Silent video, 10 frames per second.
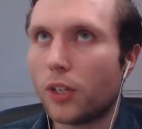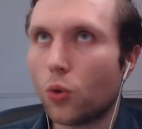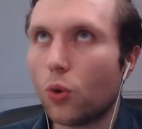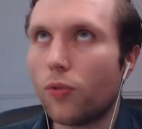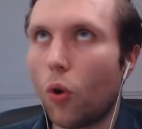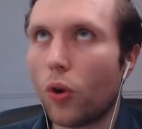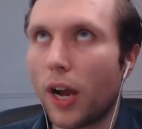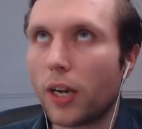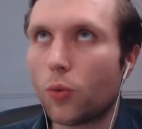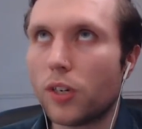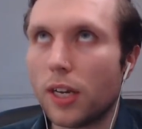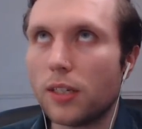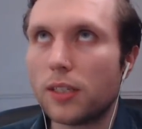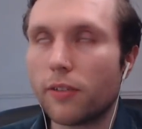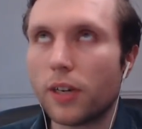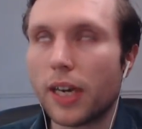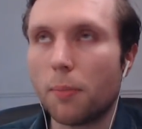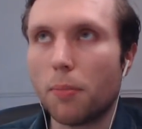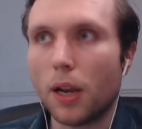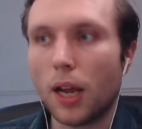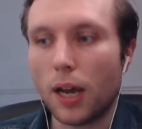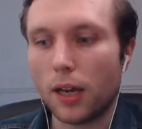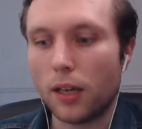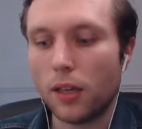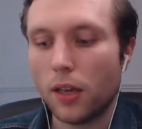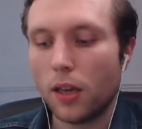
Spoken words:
if organic would necessarily imply